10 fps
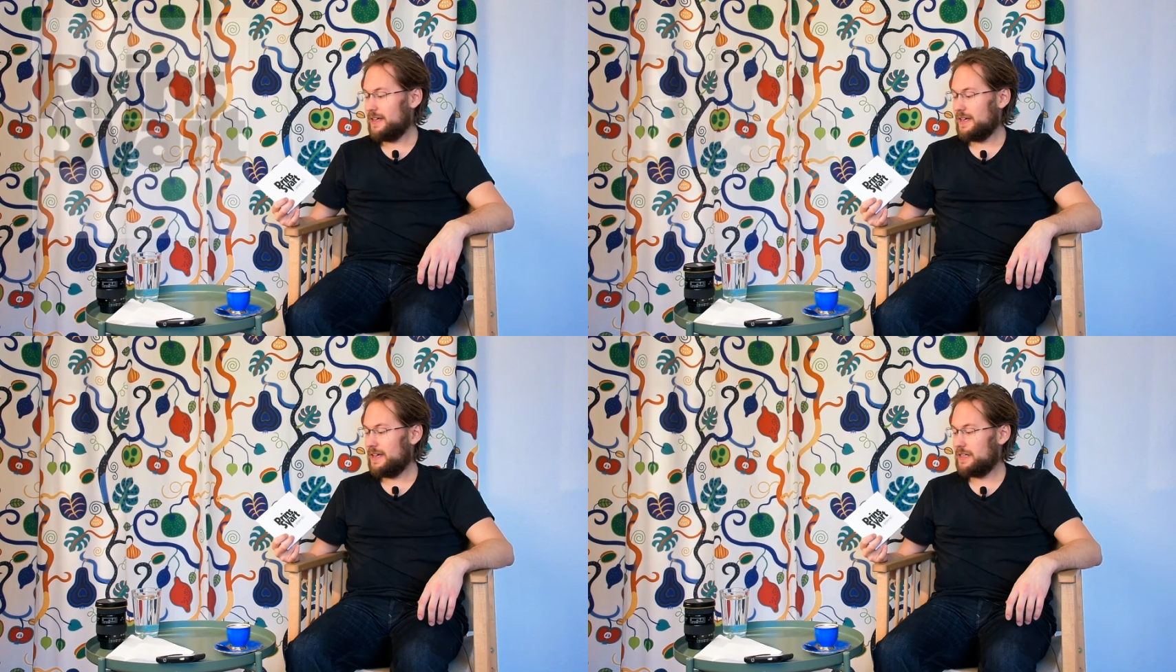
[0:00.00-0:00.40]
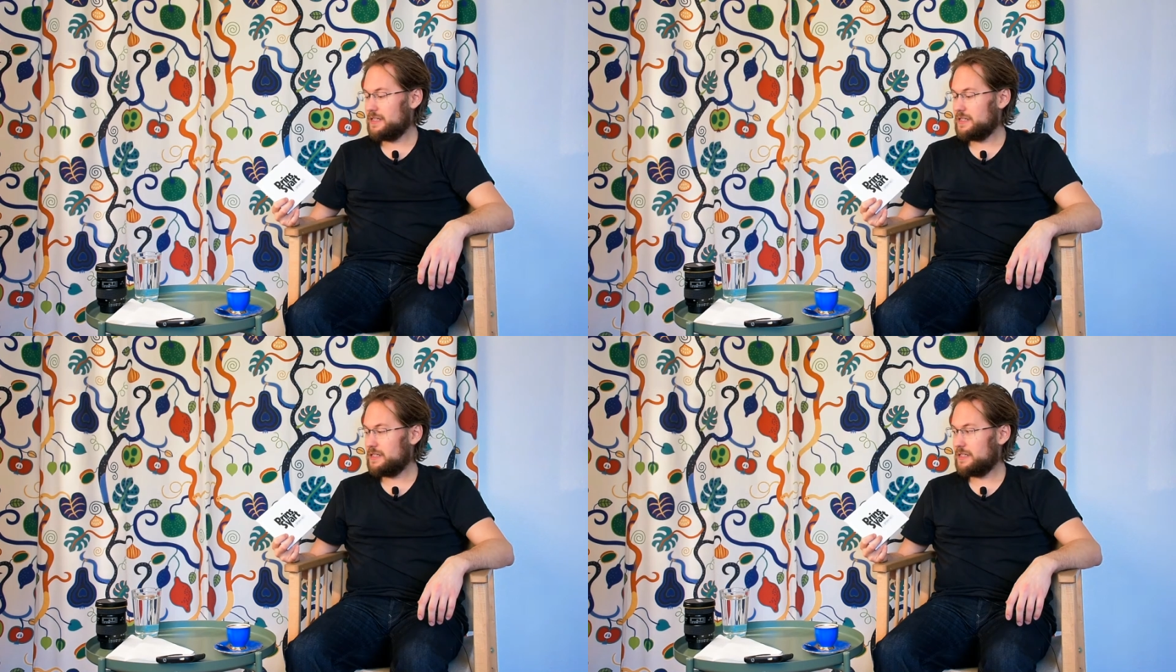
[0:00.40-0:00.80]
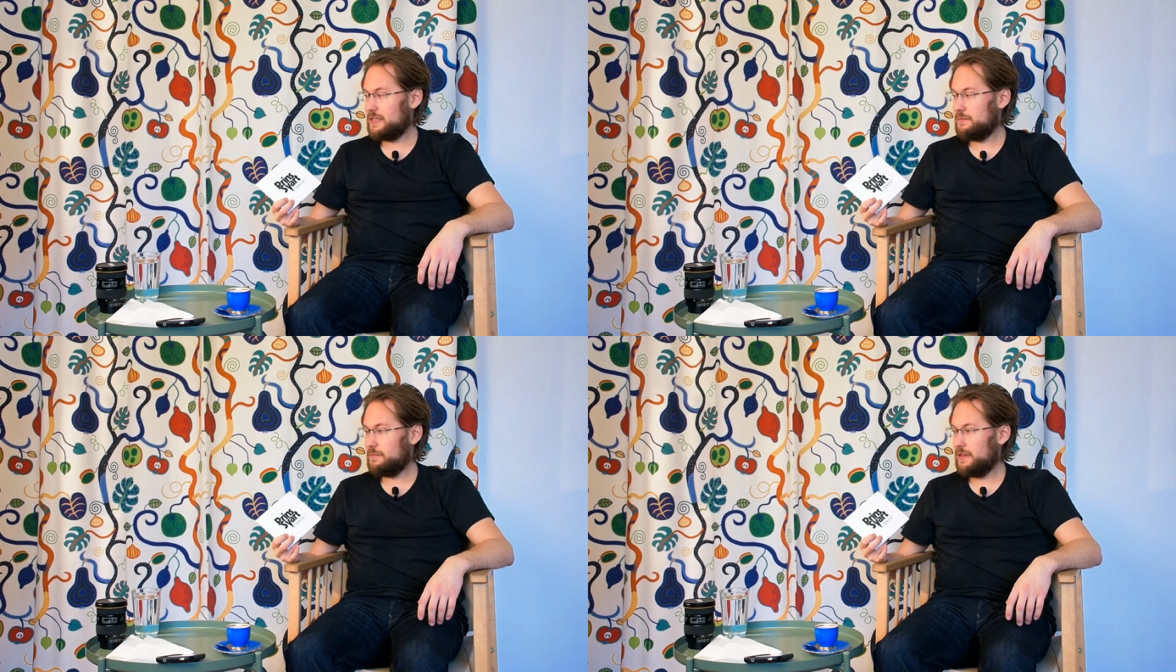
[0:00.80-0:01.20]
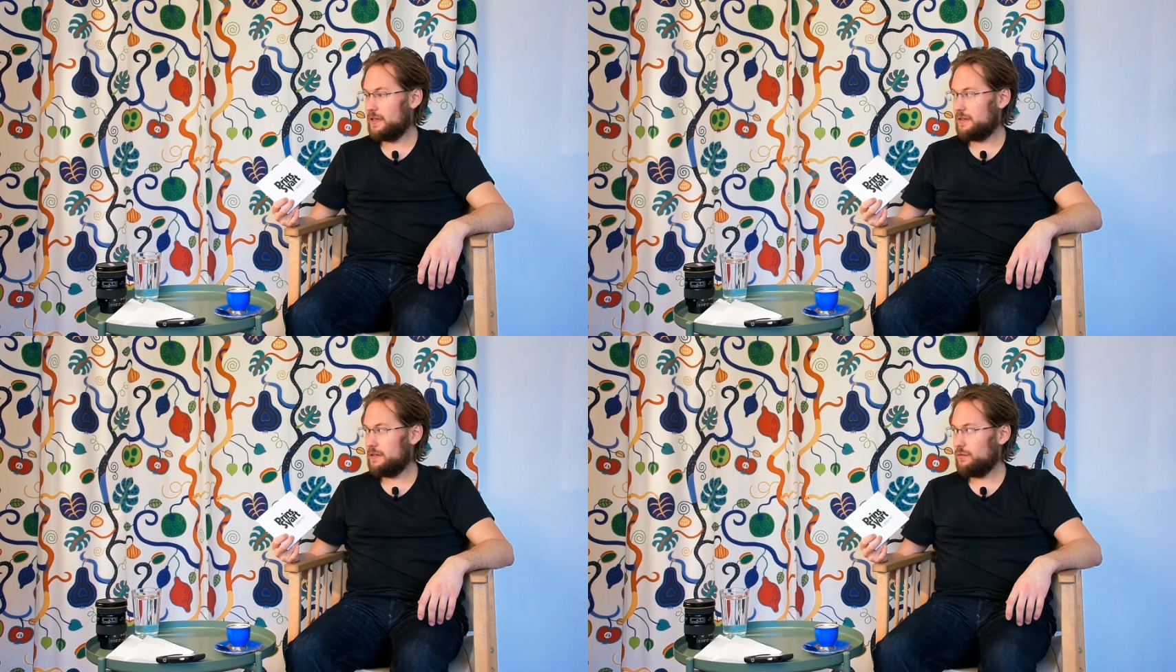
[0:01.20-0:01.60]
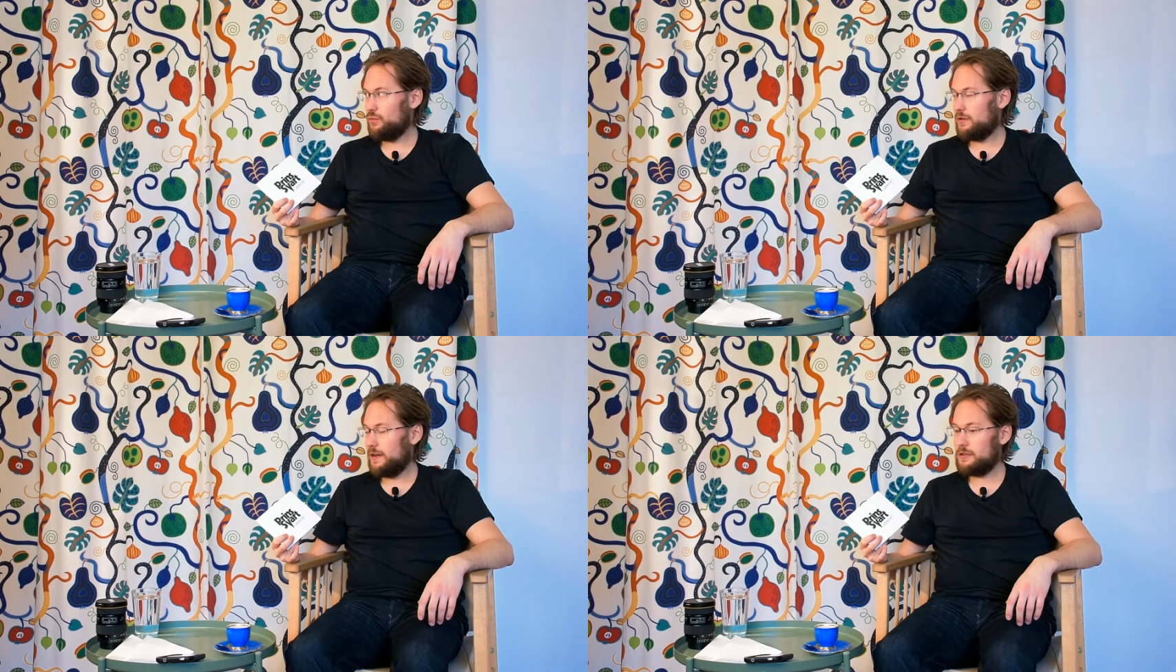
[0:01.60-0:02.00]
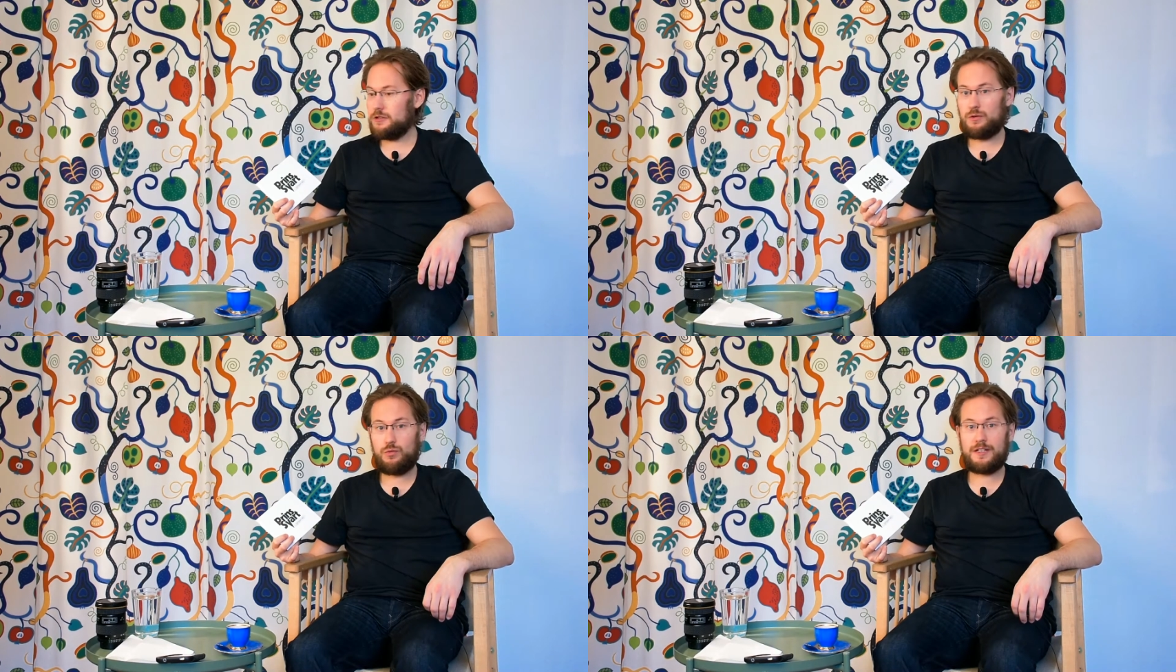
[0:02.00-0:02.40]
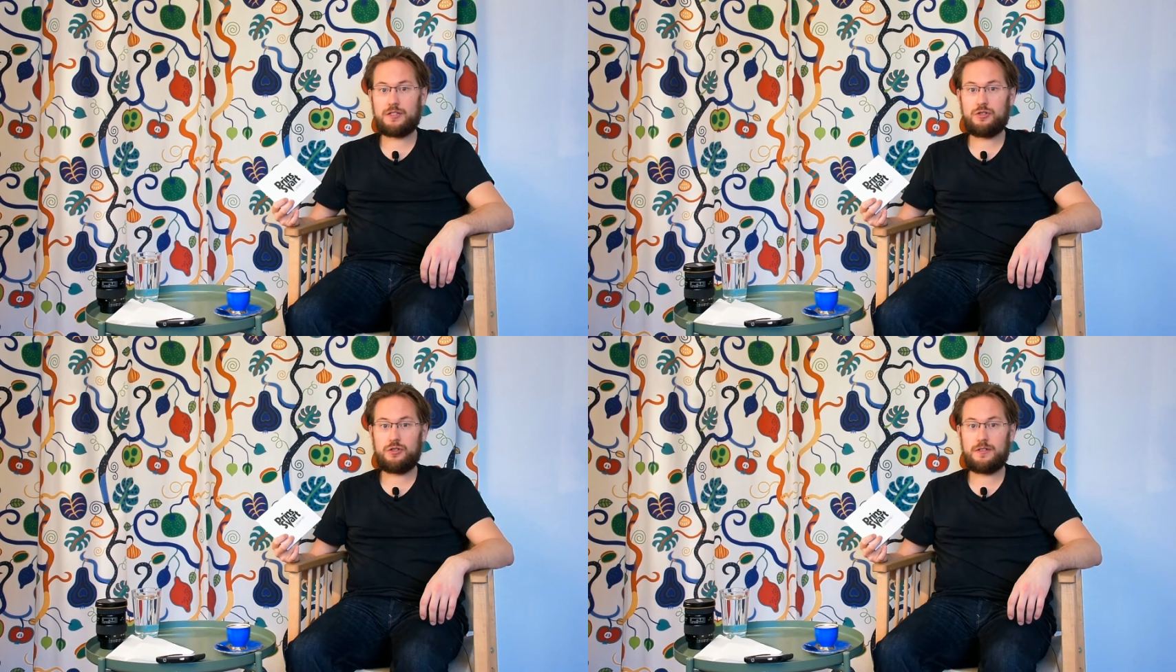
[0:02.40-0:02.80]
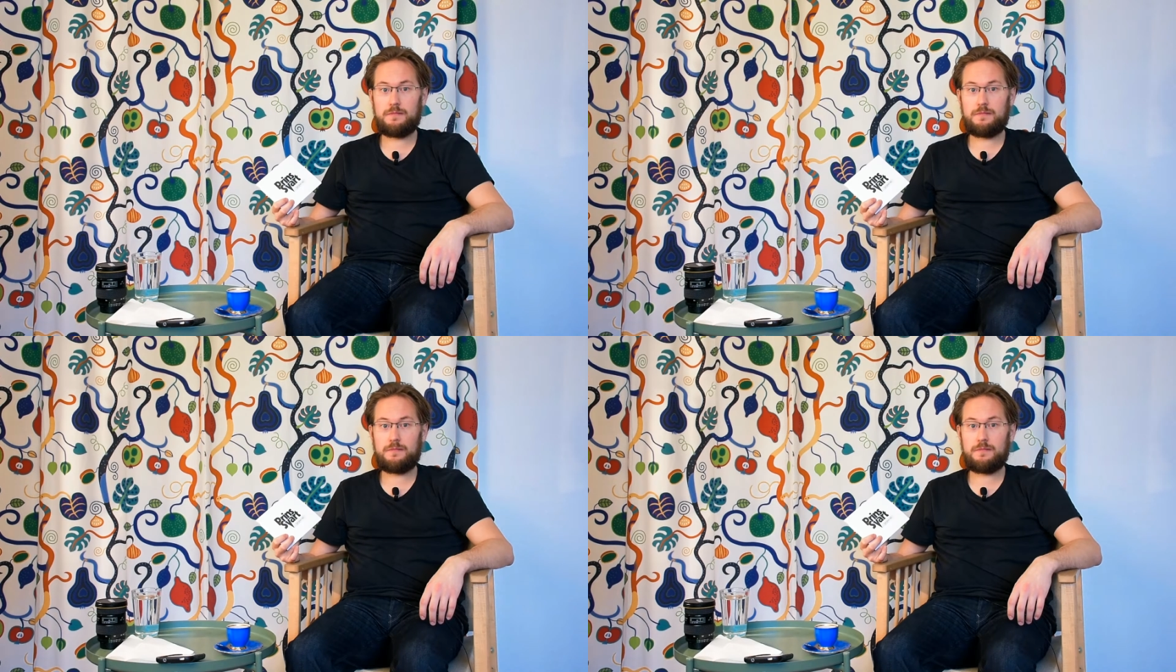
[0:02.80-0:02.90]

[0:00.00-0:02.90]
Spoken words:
And yeah, they were actually quite good,